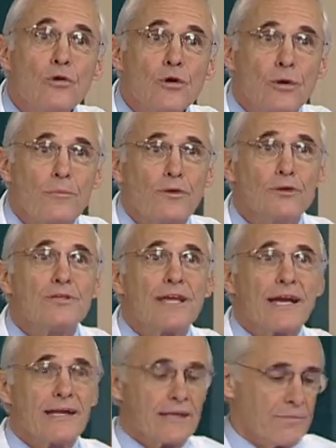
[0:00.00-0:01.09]
or
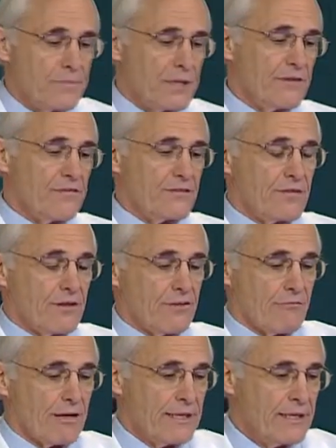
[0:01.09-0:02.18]
mutated
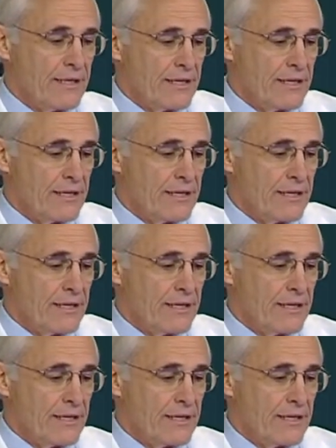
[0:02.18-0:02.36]
P53.